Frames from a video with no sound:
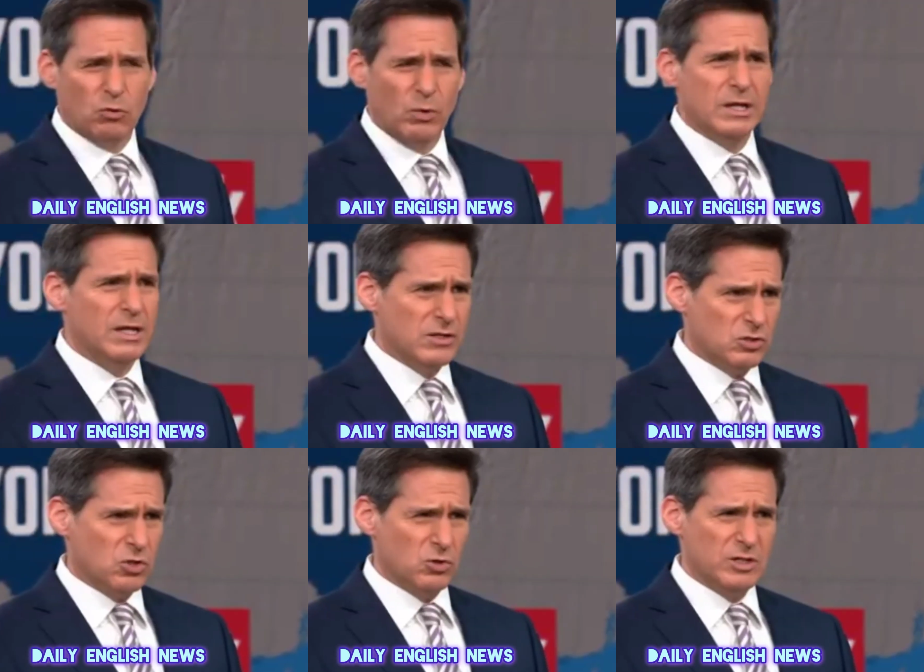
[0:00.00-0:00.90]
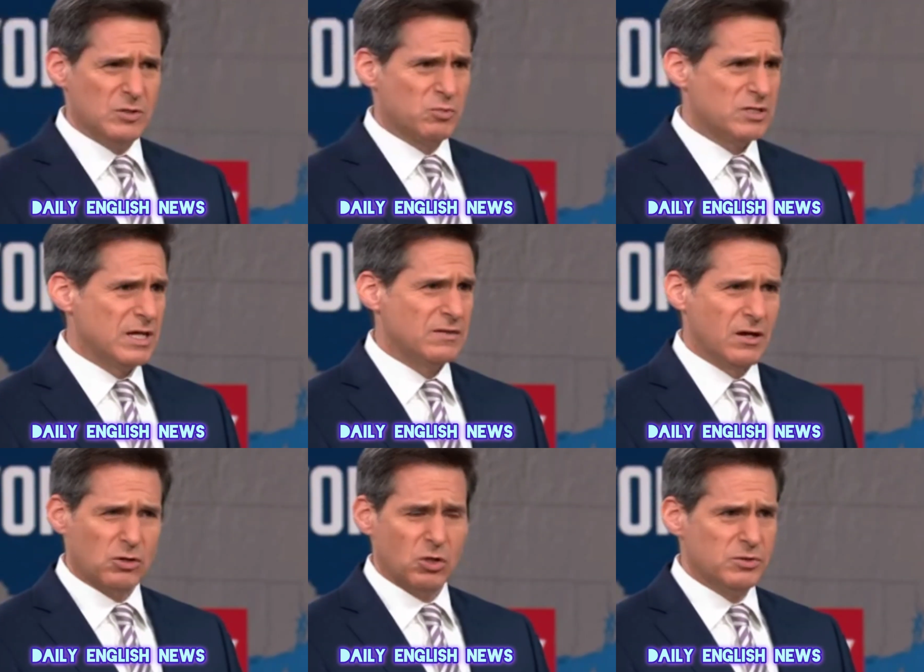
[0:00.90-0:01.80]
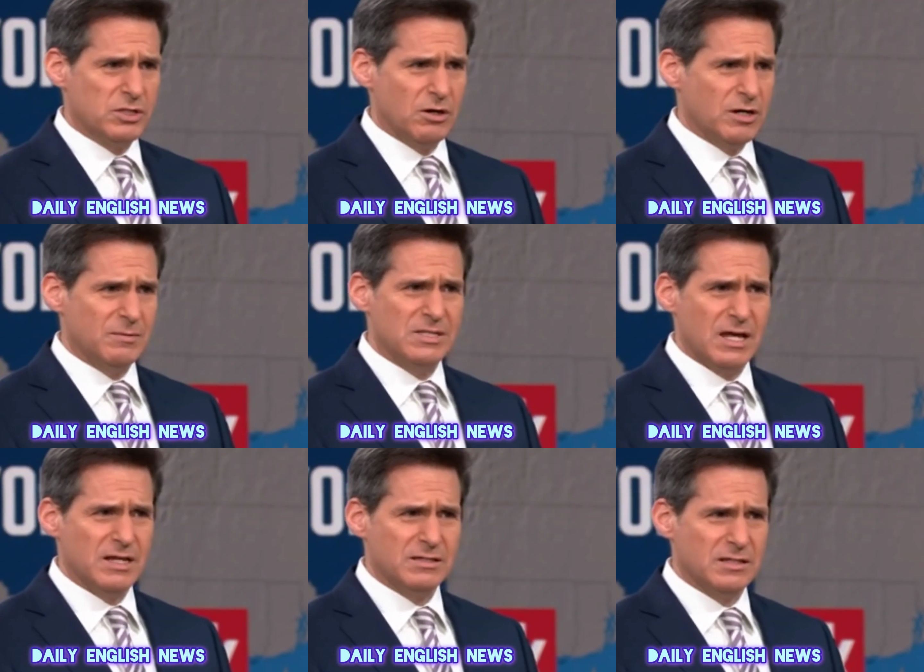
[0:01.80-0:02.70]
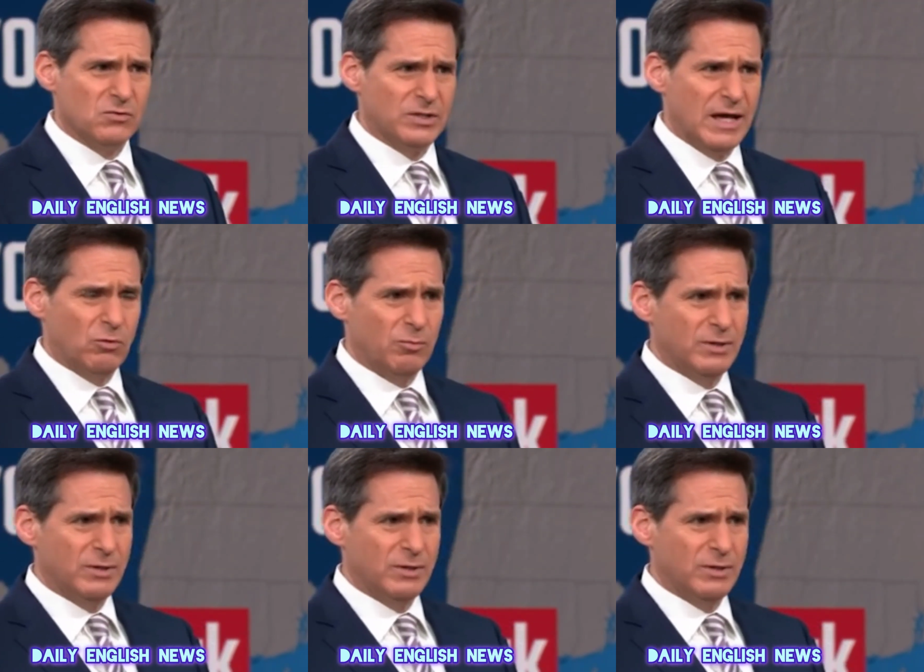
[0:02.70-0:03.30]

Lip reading: for when his attorneys present their closing arguments. Any sense of when that will